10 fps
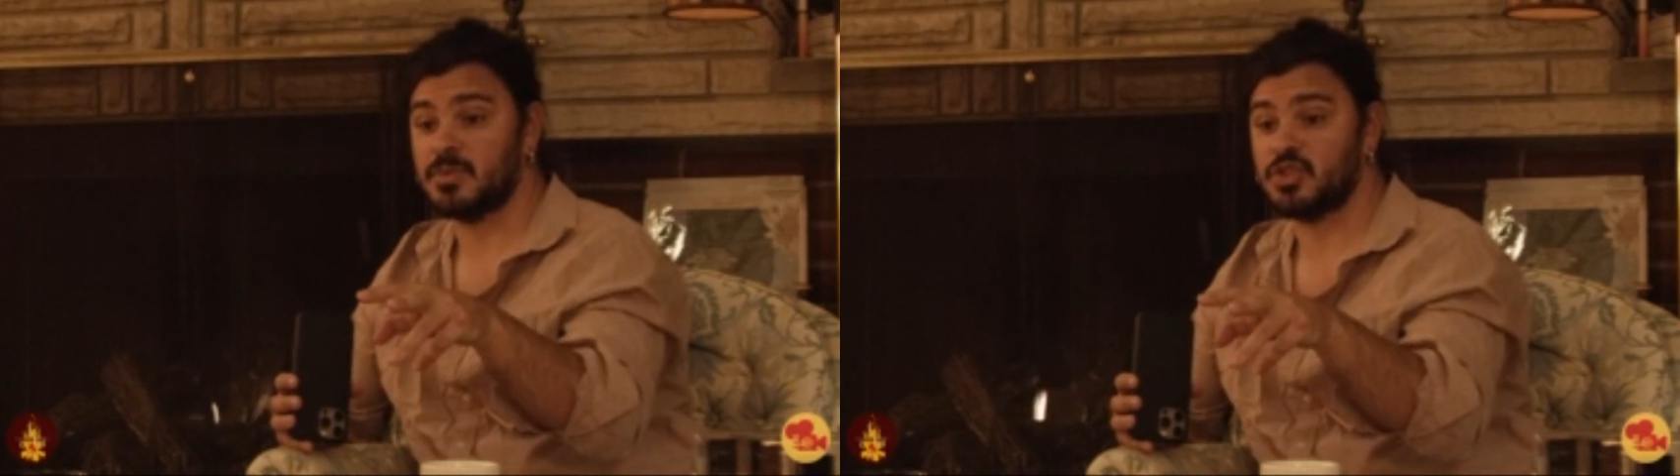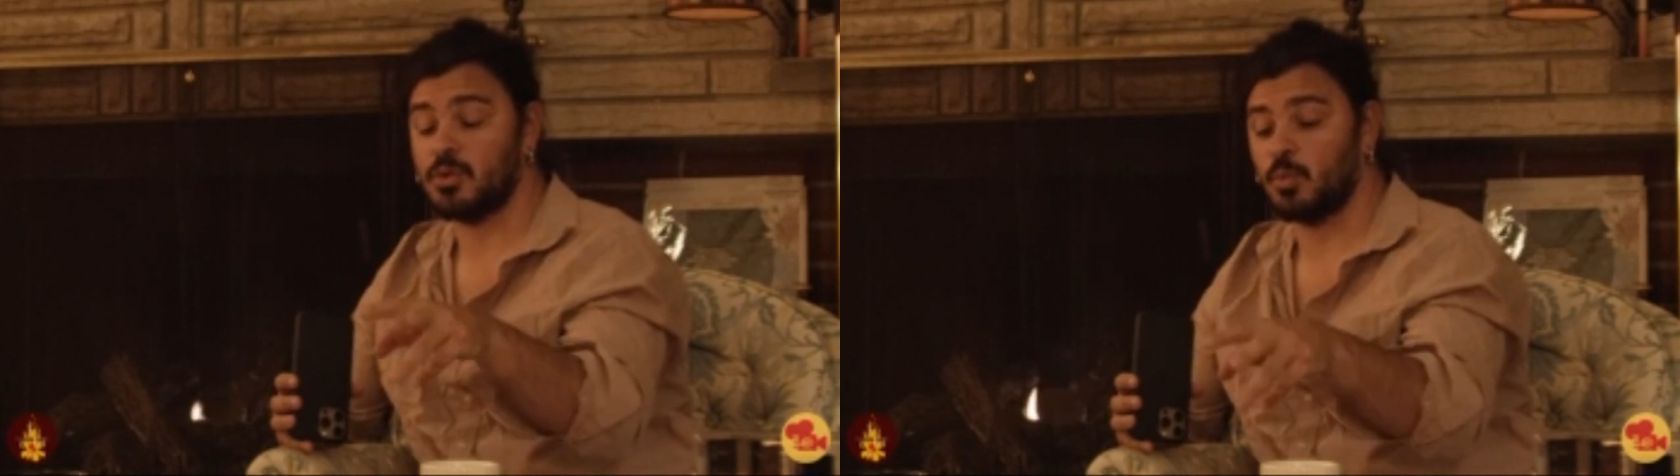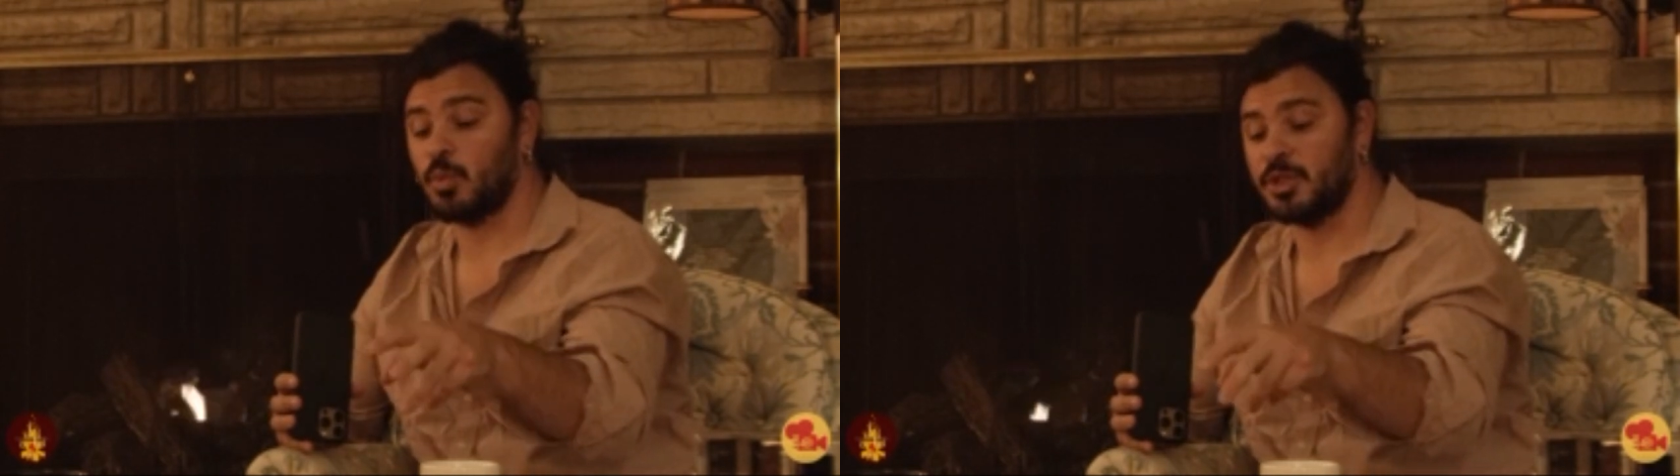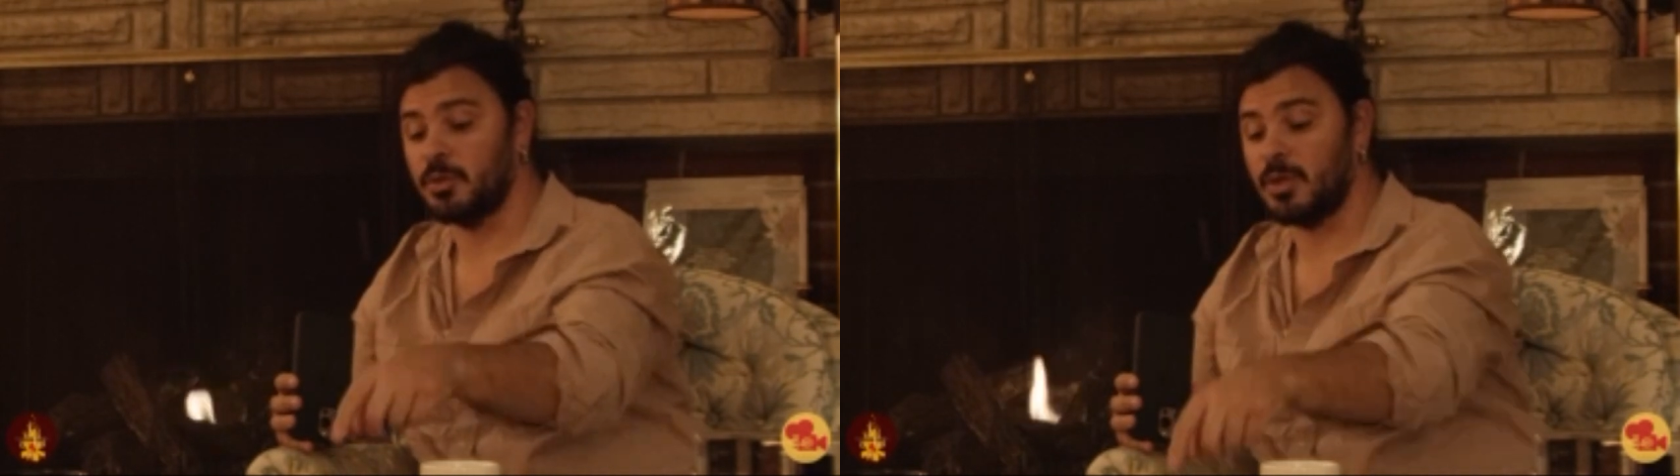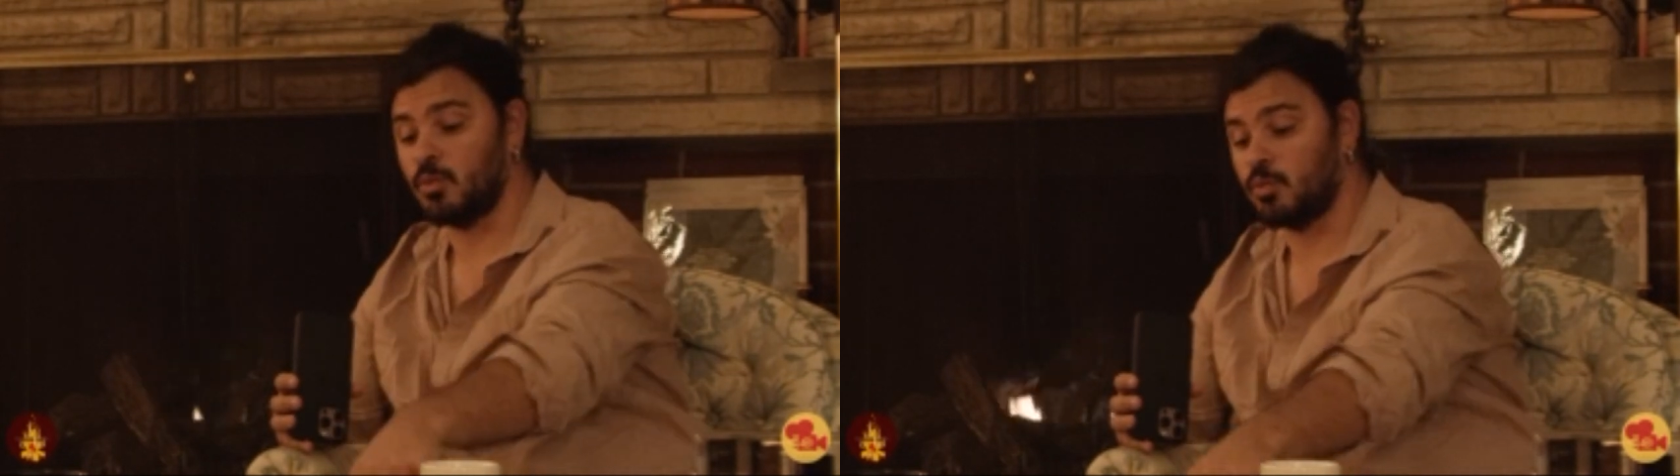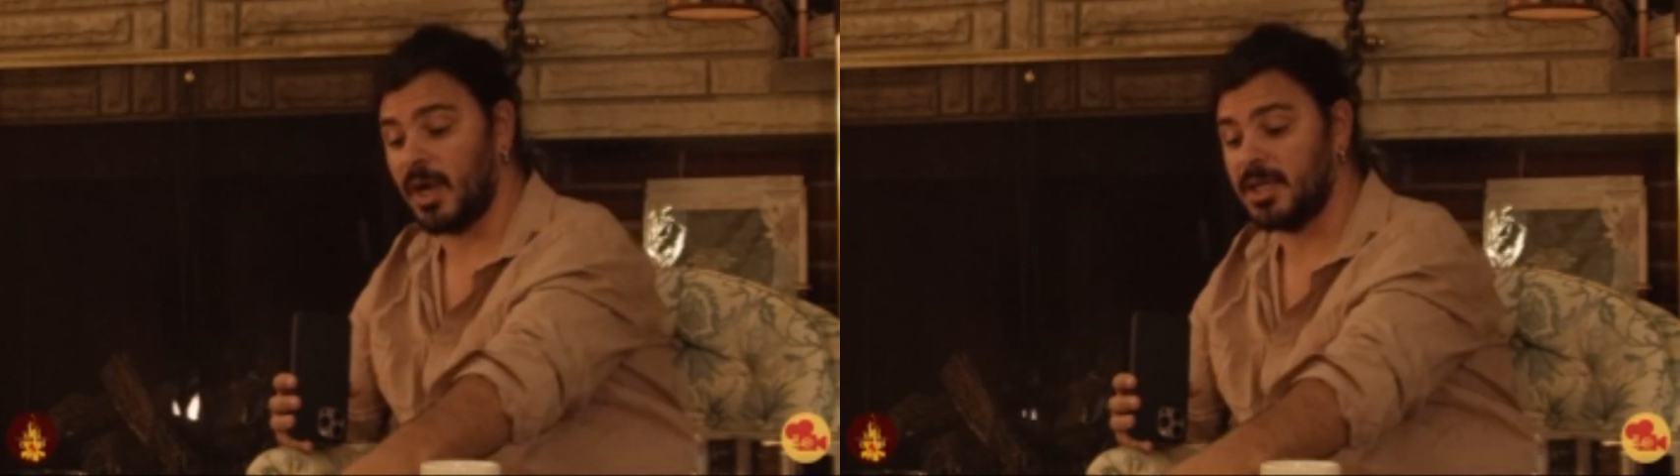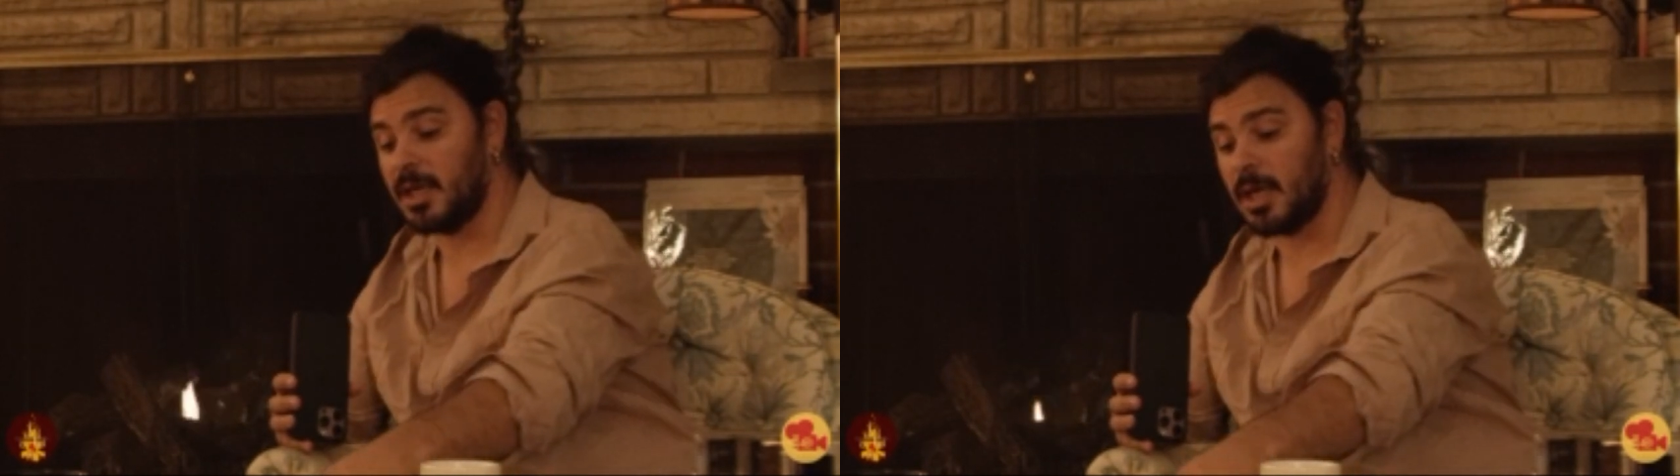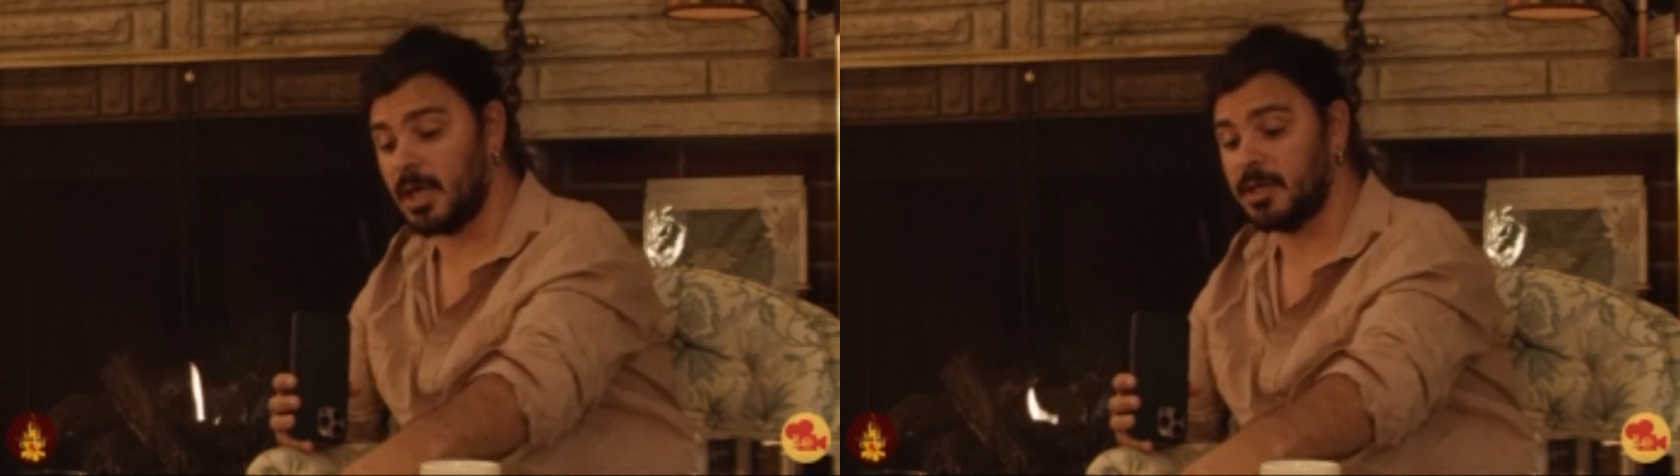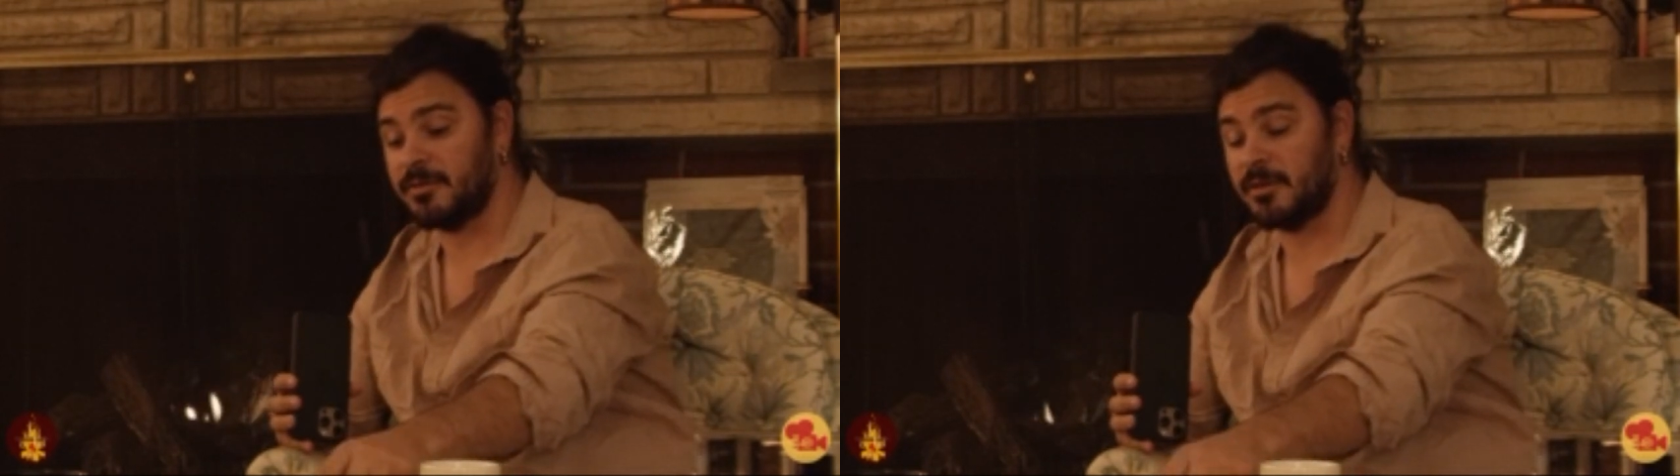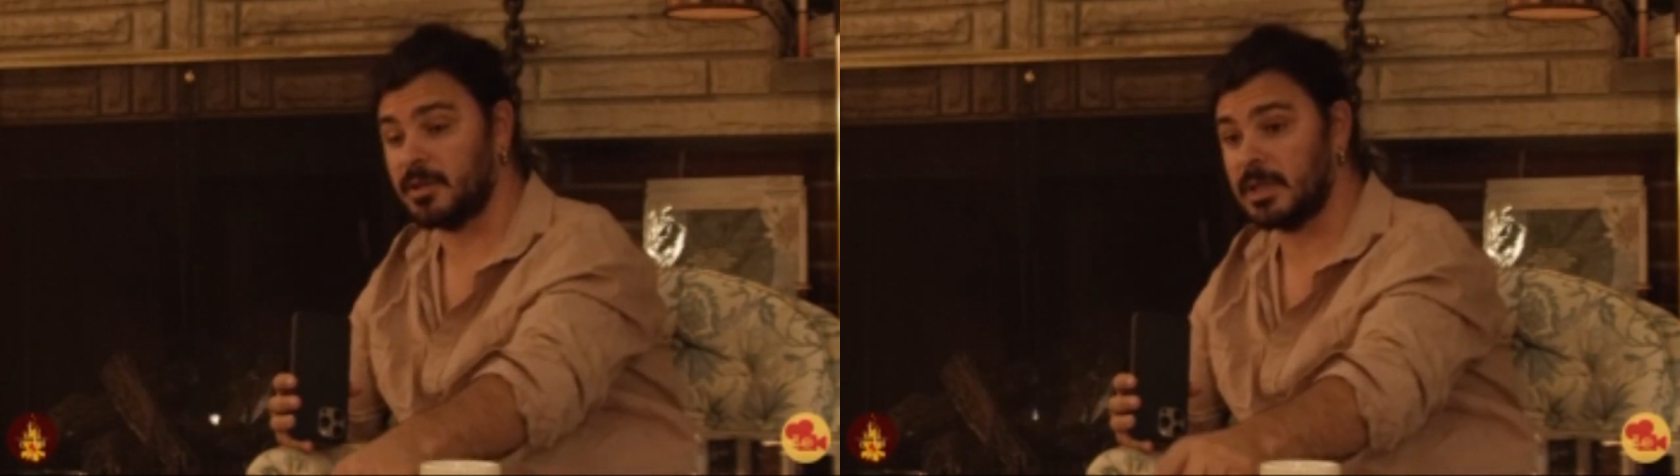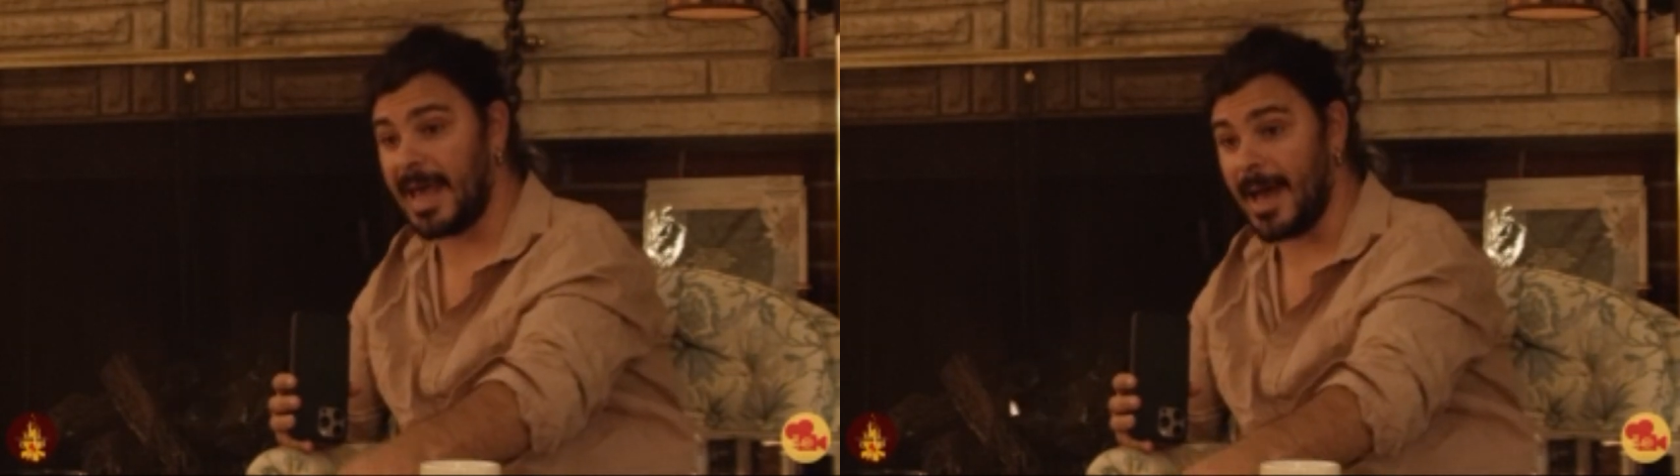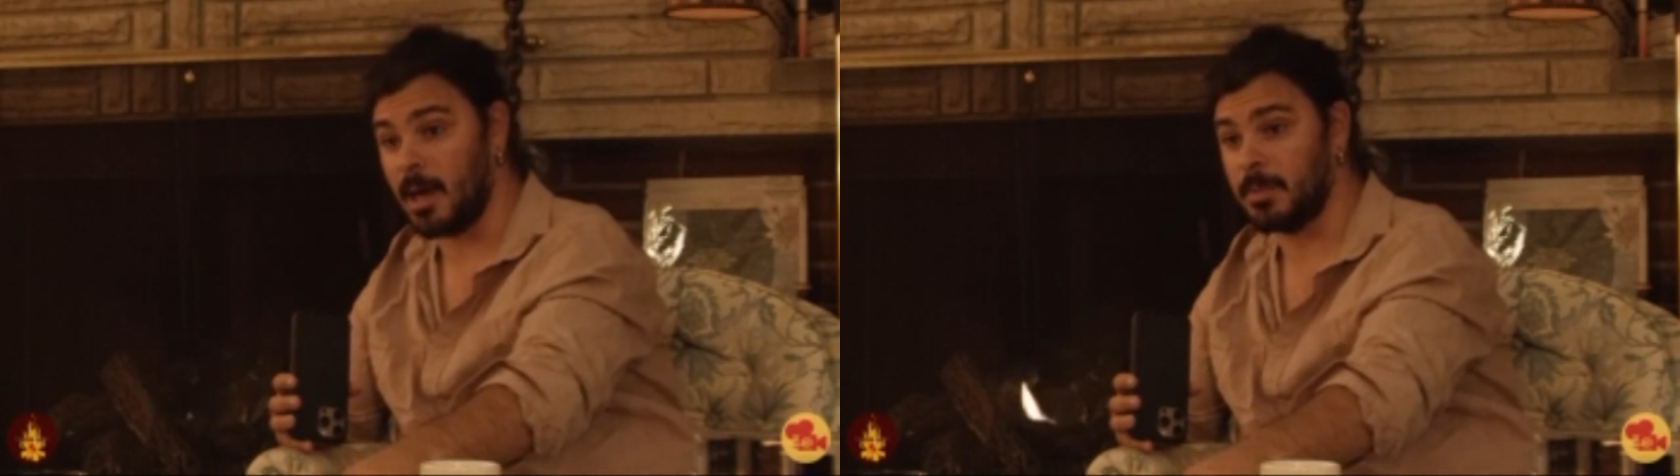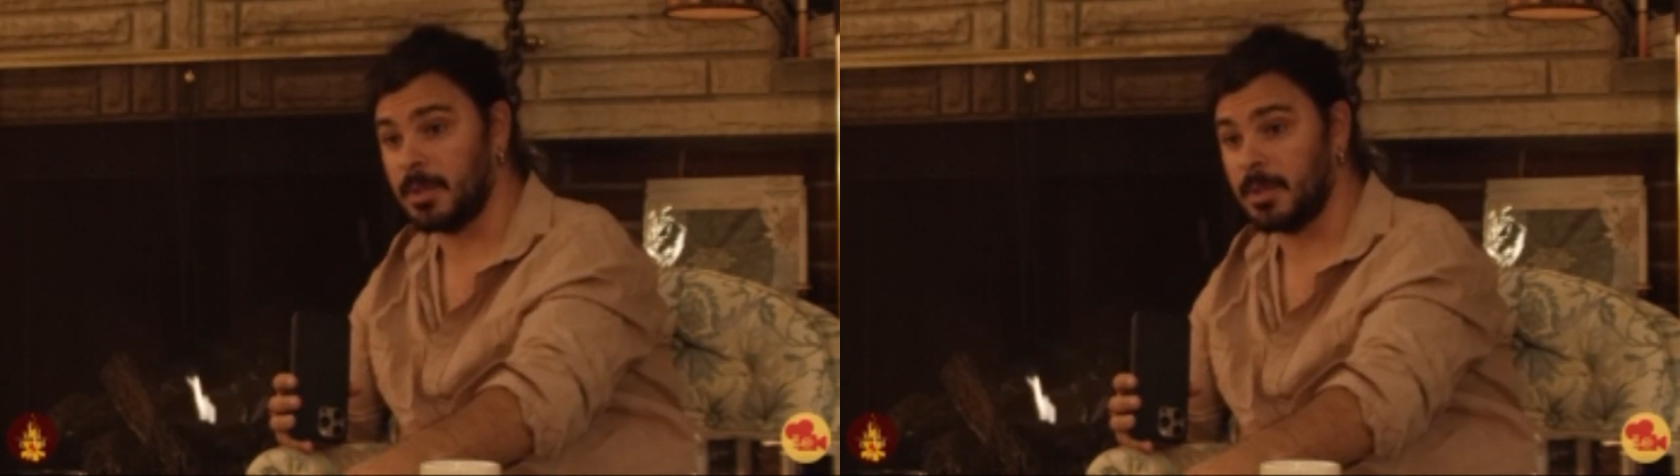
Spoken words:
So when you write it on here for the lab